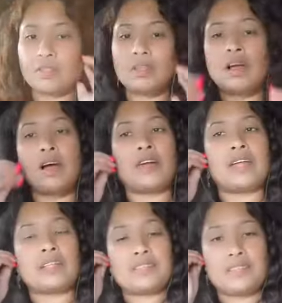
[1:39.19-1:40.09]

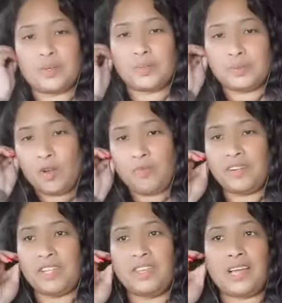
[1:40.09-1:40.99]
Alright, so
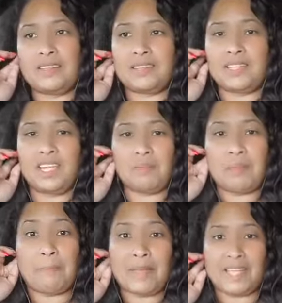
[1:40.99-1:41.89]
hopefully you guys can hear me
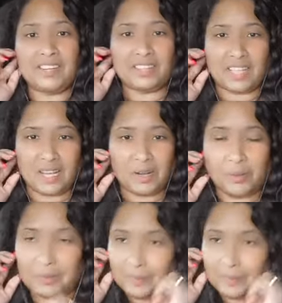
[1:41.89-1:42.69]
better now.